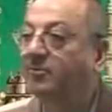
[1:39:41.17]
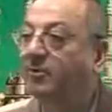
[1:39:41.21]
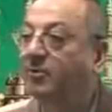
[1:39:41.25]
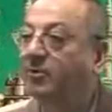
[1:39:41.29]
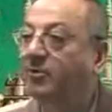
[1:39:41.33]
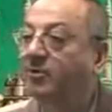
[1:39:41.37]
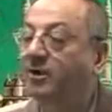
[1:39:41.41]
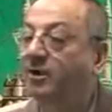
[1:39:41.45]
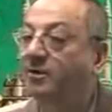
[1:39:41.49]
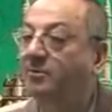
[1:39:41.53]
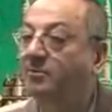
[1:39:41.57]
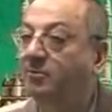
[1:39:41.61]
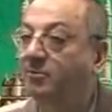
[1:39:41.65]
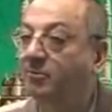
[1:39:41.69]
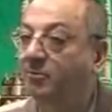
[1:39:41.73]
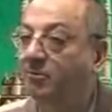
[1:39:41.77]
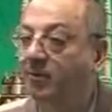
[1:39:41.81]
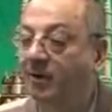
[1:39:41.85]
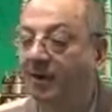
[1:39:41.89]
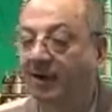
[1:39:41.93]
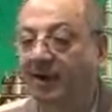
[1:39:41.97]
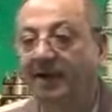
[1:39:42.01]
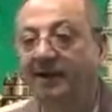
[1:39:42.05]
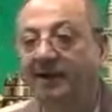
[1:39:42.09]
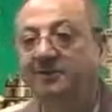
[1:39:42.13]
broken
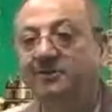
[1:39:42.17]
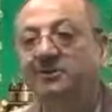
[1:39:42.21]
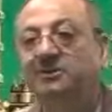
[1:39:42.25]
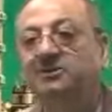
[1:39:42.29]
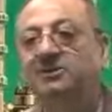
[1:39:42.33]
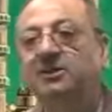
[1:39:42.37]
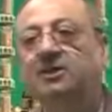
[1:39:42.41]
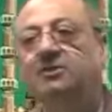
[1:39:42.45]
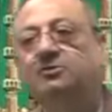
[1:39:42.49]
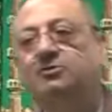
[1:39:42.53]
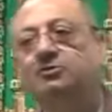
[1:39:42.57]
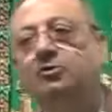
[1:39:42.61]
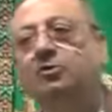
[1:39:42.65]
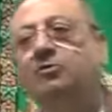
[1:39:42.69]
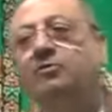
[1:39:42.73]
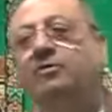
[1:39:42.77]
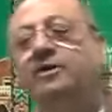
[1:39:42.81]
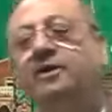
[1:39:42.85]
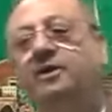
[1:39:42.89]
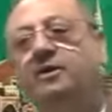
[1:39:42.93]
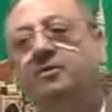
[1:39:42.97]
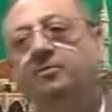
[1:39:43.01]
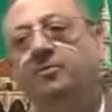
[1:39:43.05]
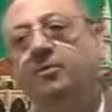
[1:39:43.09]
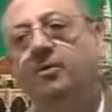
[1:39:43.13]
plural, and these are so
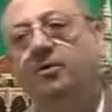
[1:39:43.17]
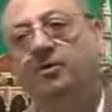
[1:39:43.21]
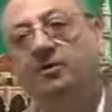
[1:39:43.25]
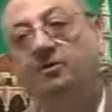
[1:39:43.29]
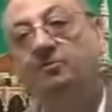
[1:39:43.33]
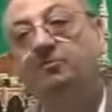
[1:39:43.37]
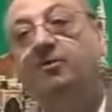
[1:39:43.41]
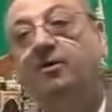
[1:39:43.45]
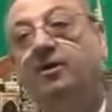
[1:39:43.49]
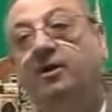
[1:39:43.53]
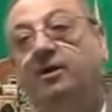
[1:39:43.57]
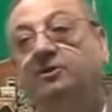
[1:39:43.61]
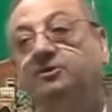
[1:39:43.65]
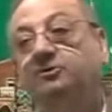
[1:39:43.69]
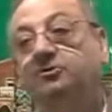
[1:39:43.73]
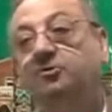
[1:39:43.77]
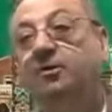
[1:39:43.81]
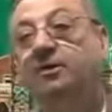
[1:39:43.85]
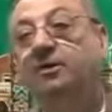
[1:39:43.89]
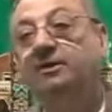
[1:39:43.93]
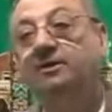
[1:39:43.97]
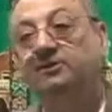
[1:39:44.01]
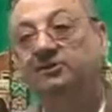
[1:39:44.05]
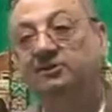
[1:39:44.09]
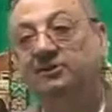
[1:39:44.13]
very important for us to
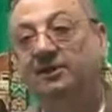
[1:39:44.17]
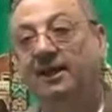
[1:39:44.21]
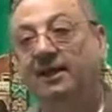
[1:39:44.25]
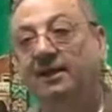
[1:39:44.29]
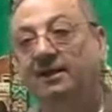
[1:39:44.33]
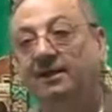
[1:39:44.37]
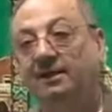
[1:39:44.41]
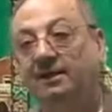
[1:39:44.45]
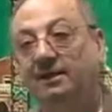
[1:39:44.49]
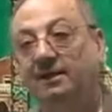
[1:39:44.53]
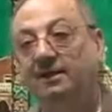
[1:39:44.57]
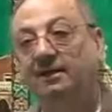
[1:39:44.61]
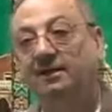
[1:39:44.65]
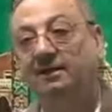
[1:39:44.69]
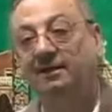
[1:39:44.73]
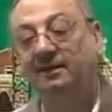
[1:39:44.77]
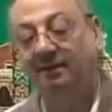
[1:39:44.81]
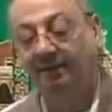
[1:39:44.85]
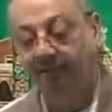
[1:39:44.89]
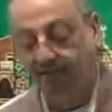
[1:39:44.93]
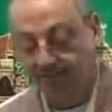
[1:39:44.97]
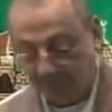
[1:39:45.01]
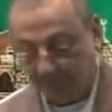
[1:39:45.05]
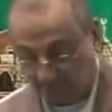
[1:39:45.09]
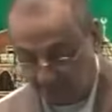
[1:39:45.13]
understand.
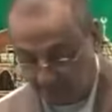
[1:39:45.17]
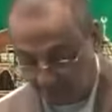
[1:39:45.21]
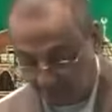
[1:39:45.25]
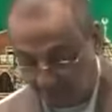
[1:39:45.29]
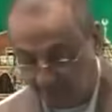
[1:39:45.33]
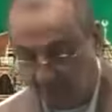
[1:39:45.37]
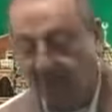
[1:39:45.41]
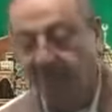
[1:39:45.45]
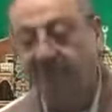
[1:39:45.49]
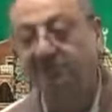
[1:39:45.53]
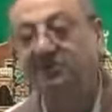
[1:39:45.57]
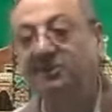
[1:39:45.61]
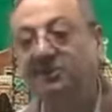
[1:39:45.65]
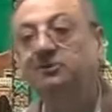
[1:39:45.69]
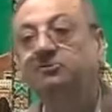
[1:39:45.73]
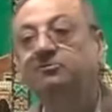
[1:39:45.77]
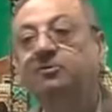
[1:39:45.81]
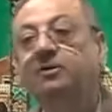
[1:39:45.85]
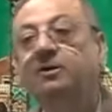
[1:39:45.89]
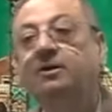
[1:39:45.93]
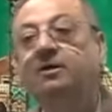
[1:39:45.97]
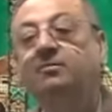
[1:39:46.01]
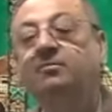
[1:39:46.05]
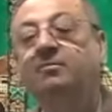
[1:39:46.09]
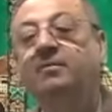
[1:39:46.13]
Because this
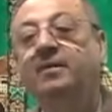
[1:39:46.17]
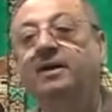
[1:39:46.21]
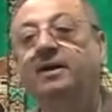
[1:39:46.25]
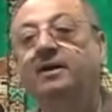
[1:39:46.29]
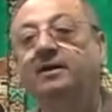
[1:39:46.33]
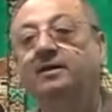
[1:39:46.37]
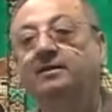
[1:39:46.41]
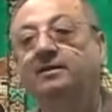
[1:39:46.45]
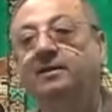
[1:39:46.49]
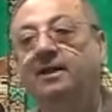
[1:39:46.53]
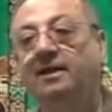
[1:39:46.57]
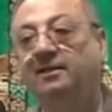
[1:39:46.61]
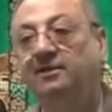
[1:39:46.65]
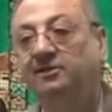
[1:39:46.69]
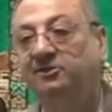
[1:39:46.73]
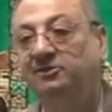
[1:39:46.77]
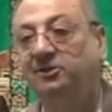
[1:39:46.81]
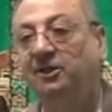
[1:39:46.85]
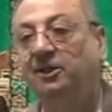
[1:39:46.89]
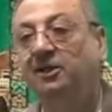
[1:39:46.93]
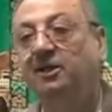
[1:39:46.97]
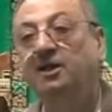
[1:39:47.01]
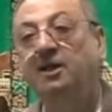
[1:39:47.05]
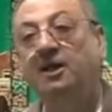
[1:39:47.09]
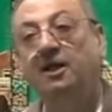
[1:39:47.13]
will make the
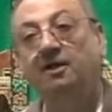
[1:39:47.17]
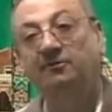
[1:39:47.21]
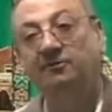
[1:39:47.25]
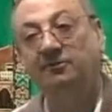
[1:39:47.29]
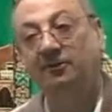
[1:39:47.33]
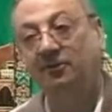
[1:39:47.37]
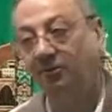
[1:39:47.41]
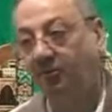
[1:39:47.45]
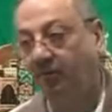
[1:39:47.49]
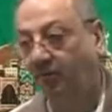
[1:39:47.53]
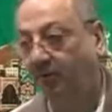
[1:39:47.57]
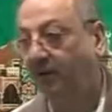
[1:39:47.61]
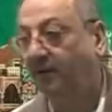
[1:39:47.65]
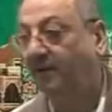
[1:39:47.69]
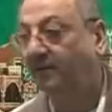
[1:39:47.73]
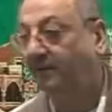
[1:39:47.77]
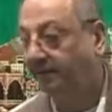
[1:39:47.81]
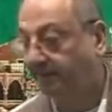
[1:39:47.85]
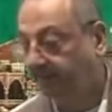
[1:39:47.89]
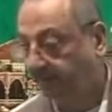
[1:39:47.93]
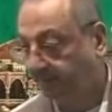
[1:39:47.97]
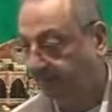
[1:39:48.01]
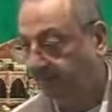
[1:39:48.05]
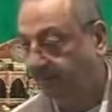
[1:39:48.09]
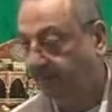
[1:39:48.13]
understanding of the Quran
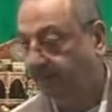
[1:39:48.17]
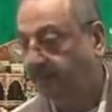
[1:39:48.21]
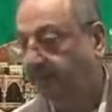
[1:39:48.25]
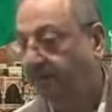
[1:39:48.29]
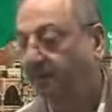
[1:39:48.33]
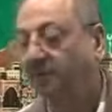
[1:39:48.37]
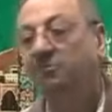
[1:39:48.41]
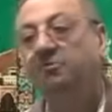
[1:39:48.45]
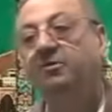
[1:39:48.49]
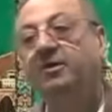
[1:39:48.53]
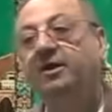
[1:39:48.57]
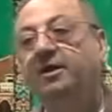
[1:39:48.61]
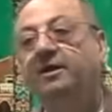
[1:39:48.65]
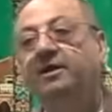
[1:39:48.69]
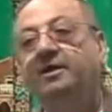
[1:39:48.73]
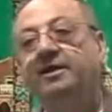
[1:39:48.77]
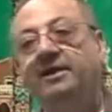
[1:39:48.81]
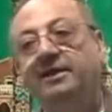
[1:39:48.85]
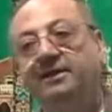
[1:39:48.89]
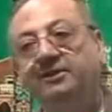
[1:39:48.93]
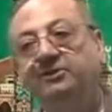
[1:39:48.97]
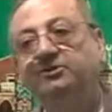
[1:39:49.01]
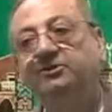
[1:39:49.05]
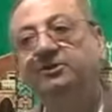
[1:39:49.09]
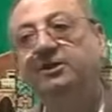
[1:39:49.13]
very
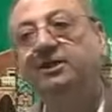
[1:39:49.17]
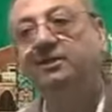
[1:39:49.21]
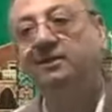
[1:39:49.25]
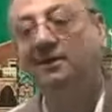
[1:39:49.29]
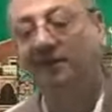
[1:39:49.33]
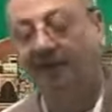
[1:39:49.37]
easy and